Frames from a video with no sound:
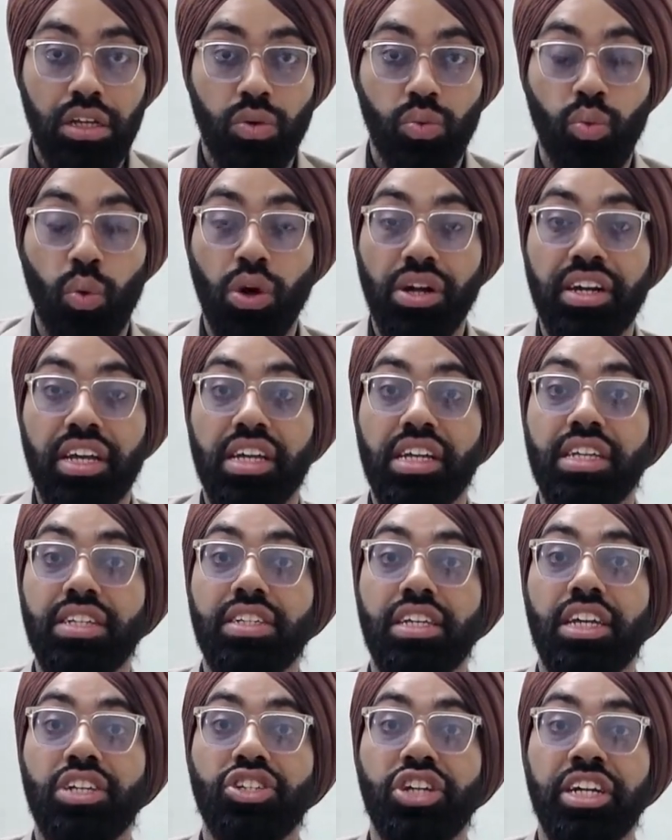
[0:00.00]
What is
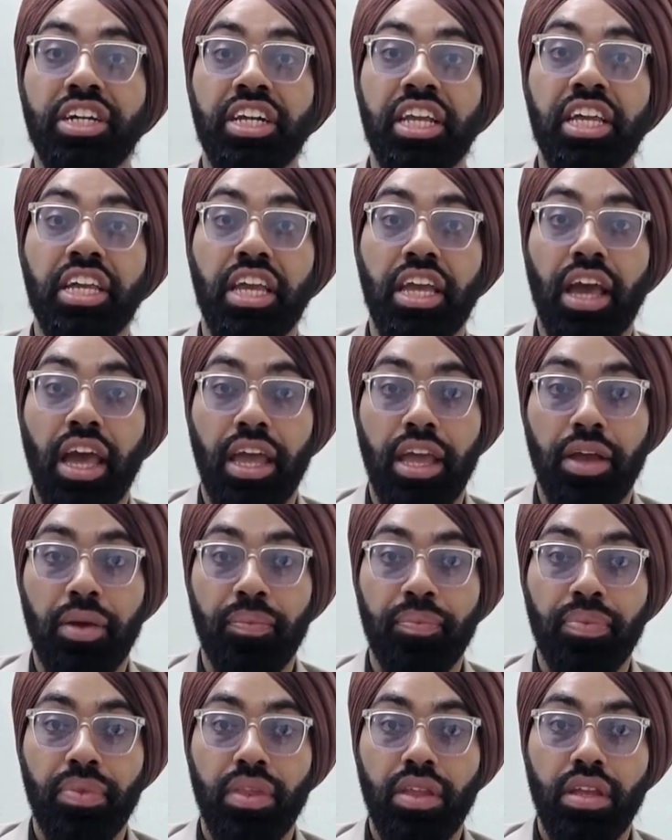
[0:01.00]
Agentic AI?
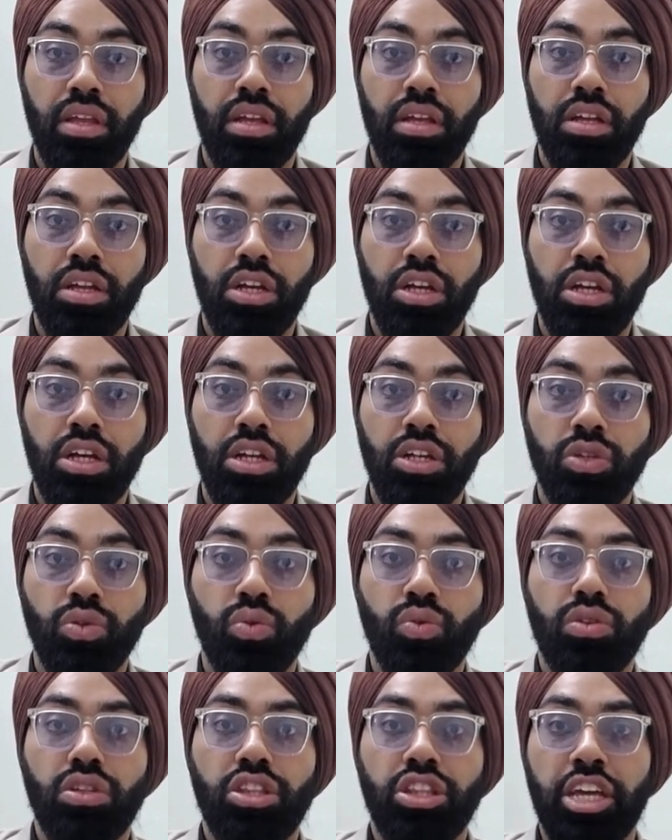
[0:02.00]

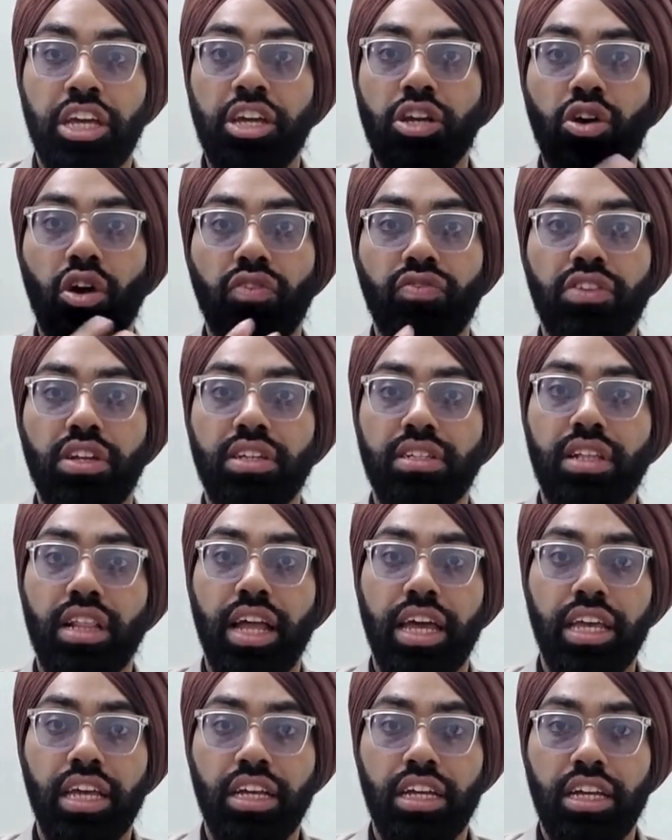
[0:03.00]
So think of this
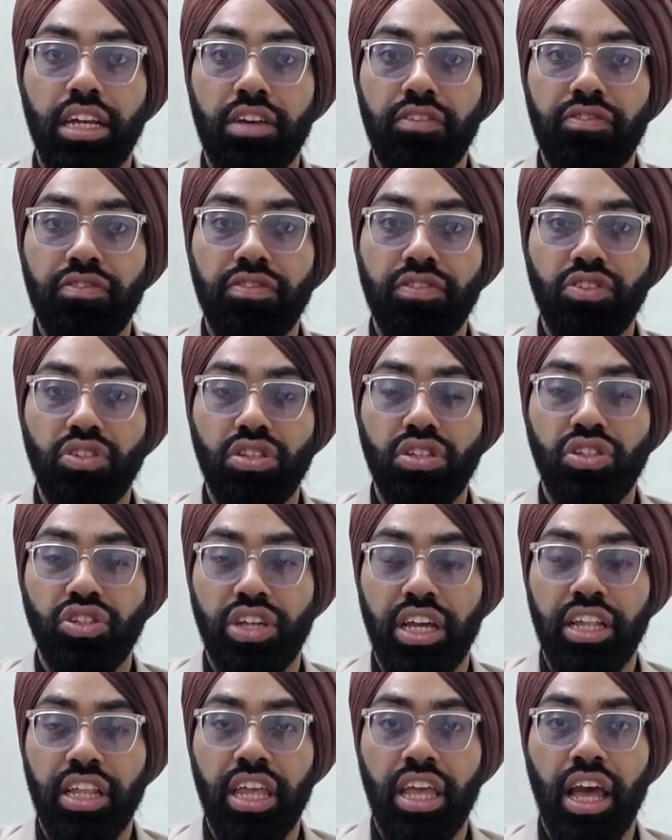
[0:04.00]
like if
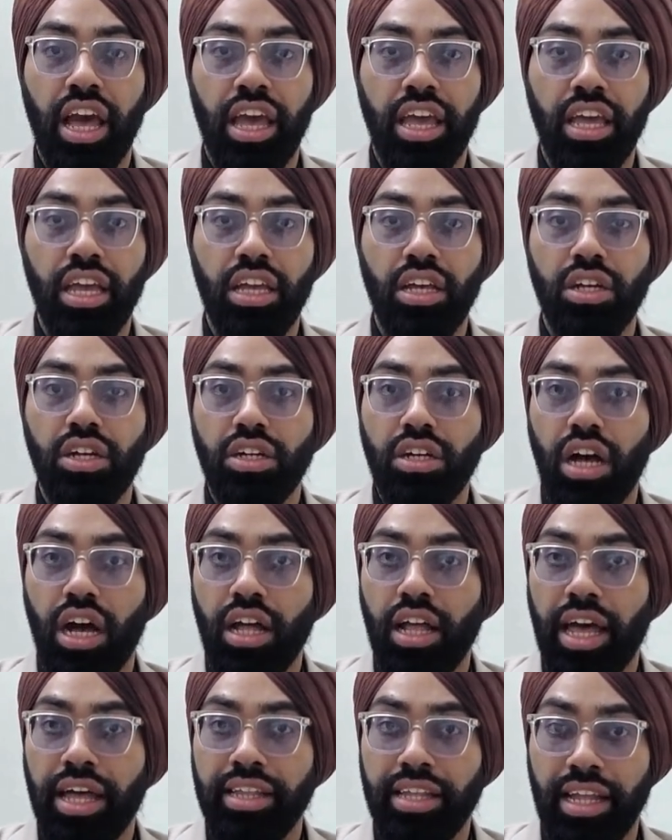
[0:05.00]
Gen AI,
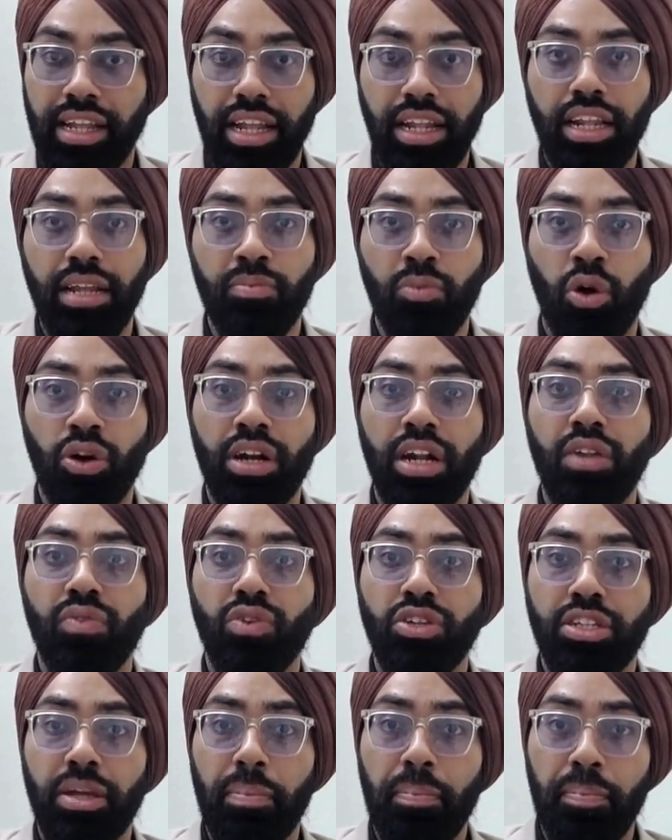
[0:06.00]
an LLM model
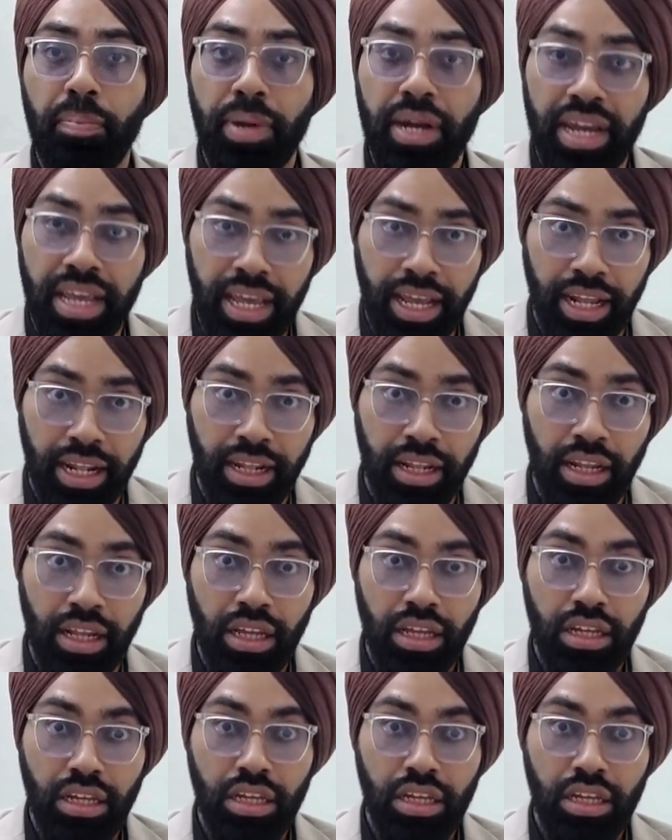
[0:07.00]
was a brain,